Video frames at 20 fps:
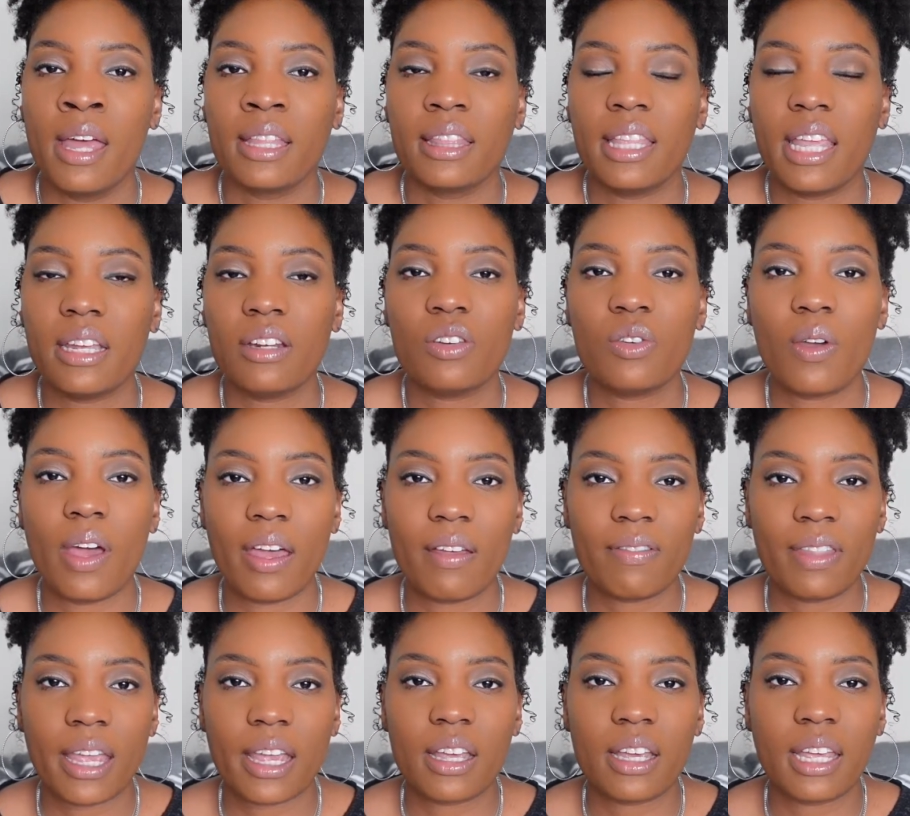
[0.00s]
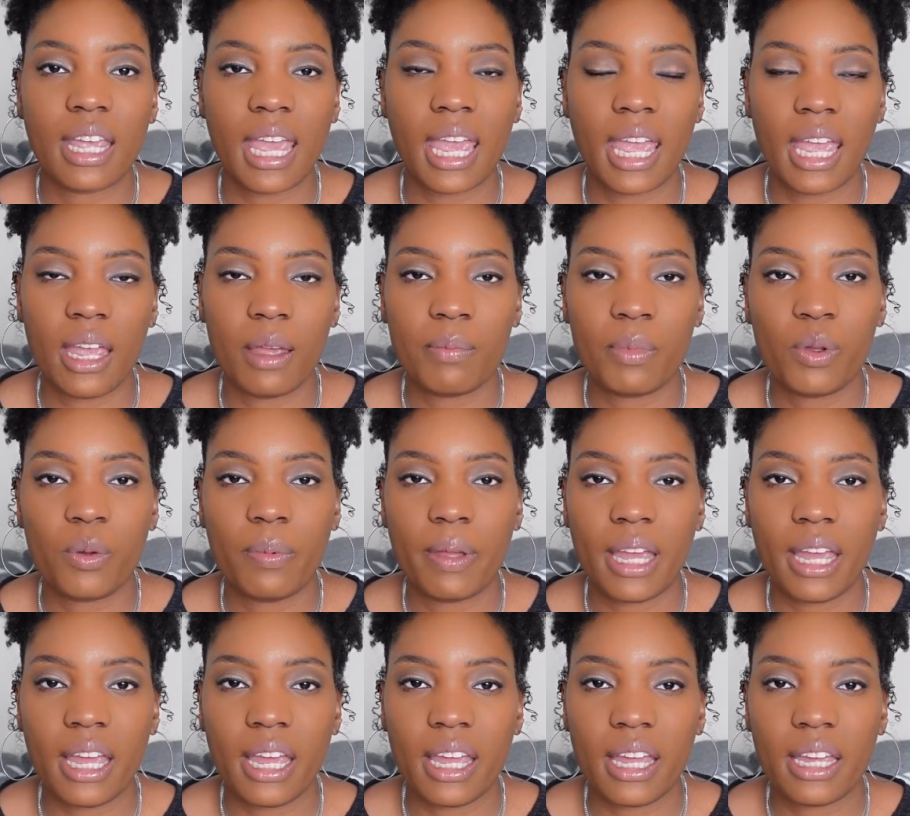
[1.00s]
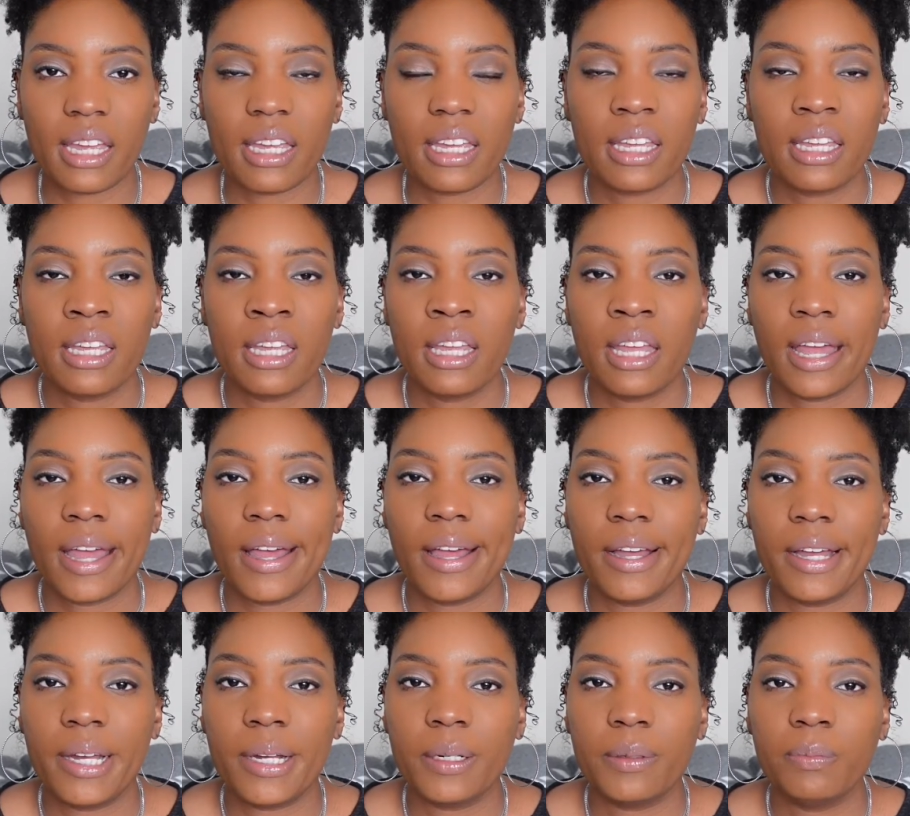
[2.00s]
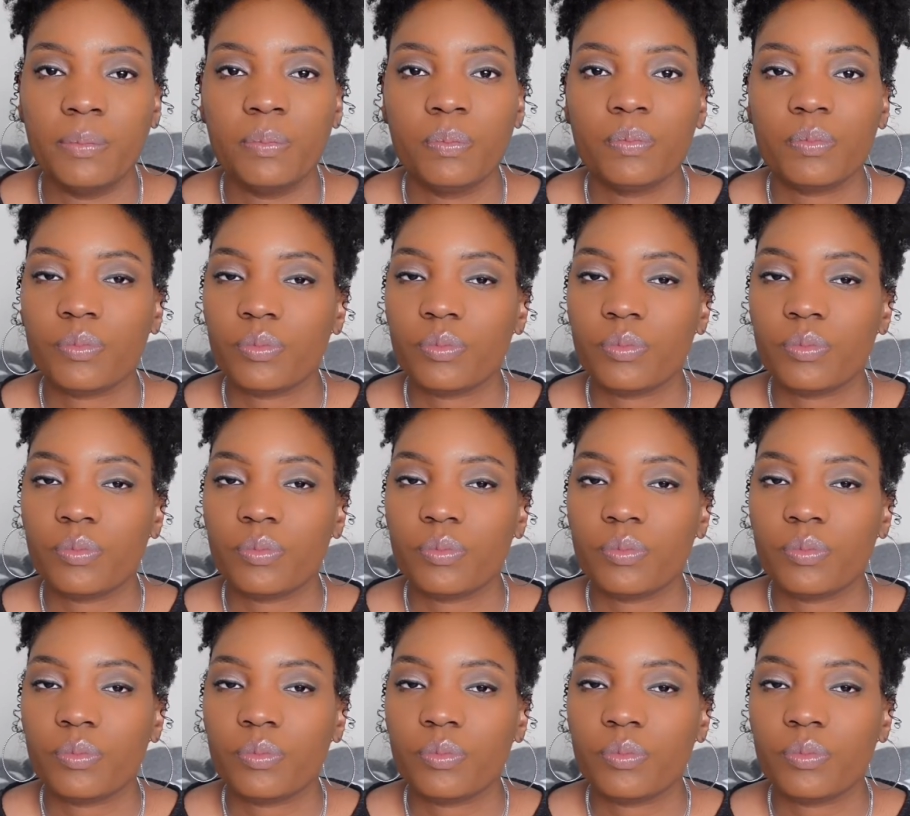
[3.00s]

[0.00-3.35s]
They do have like a camel bag, and